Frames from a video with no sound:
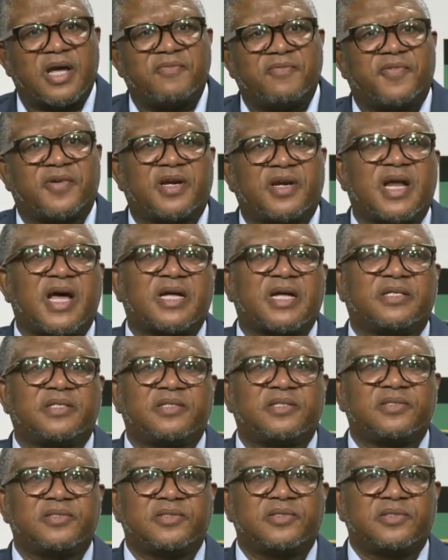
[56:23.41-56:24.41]
night
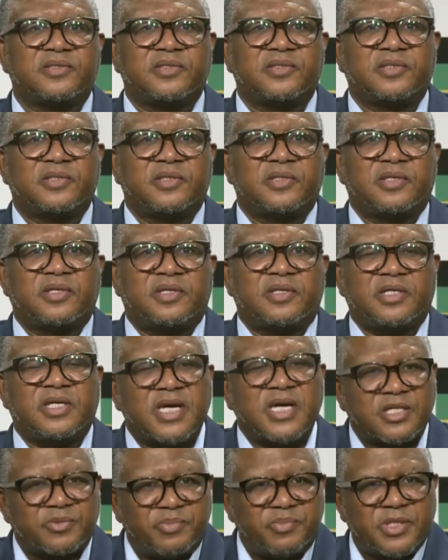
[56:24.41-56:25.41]
he
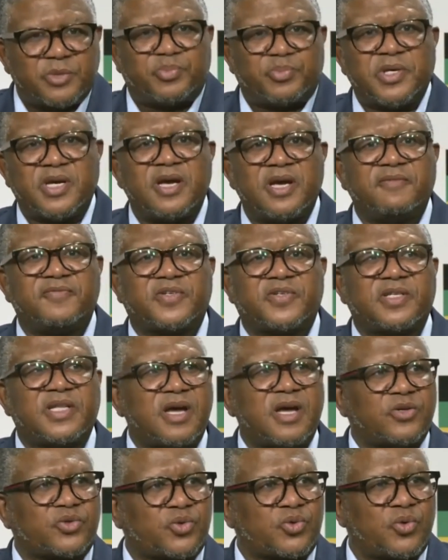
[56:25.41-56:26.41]
has misbehaved
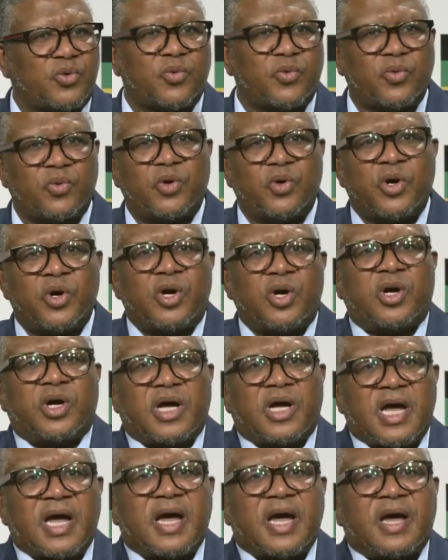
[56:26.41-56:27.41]
there, so
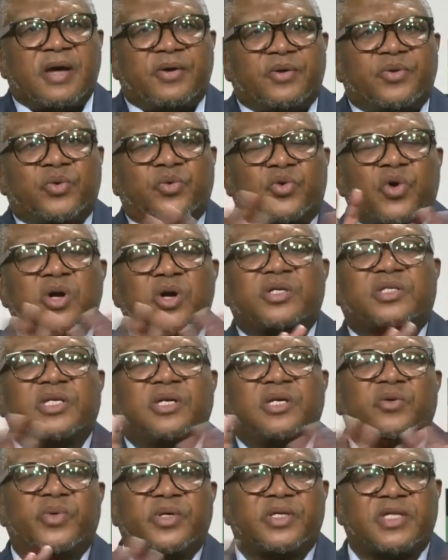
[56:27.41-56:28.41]
you don't
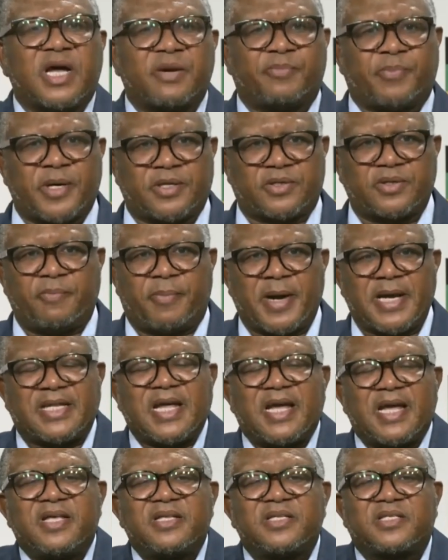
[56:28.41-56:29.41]
deal with that party. But
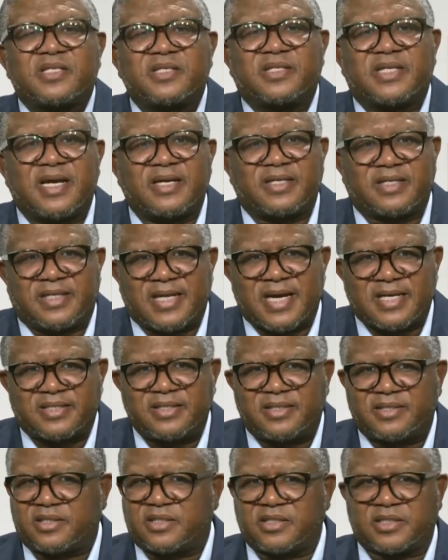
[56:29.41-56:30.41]
the incident
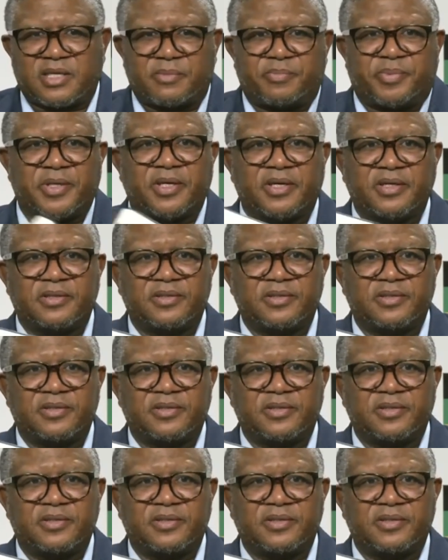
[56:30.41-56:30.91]
doesn't disappear.